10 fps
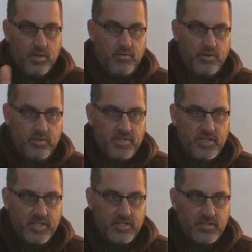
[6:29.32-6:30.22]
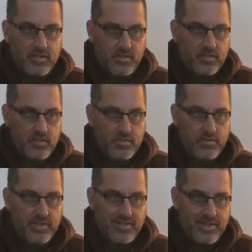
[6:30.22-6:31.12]
November 6th to the
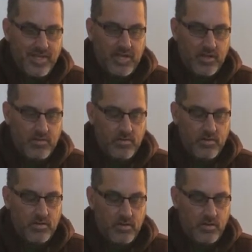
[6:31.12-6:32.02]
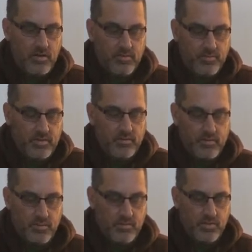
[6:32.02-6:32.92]
surgery to now, um,
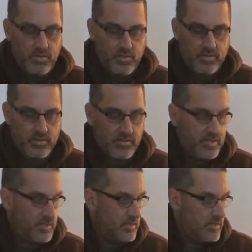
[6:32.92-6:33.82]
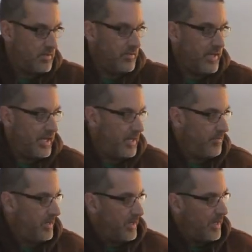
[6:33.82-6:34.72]
I'm using all the stretches and the
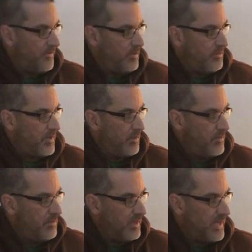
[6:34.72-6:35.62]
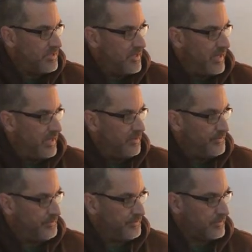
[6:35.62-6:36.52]
rehab and I have a, my immobilizer here.
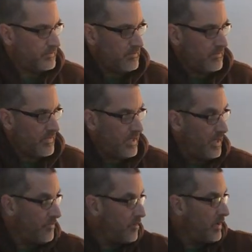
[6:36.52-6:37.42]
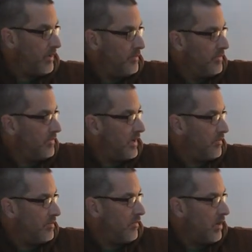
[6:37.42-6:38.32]
Everywhere I move
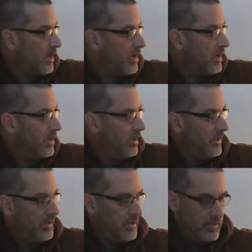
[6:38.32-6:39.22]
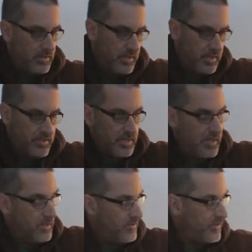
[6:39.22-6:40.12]
around with a walker
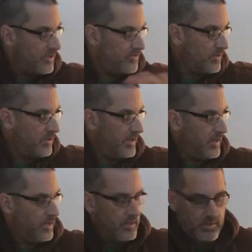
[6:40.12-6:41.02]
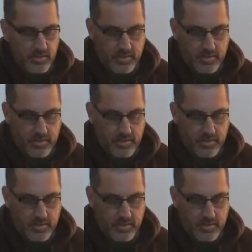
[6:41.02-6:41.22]
inside this first floor here.